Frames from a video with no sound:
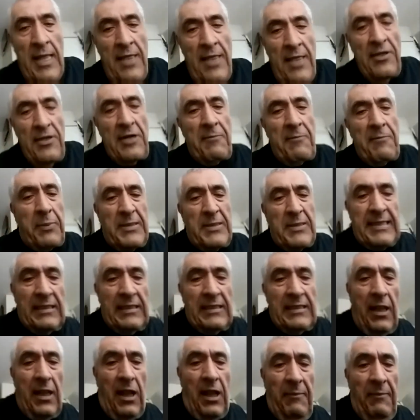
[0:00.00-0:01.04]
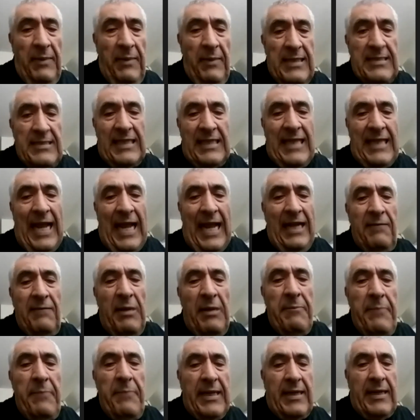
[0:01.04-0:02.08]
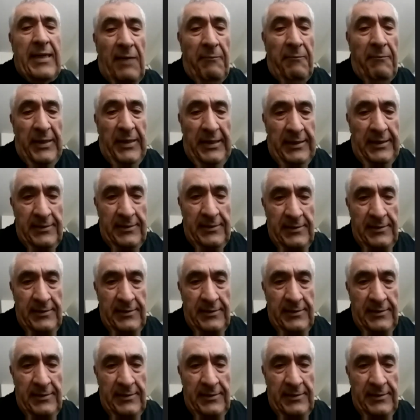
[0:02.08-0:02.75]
They represent lobbyists that hired by big company.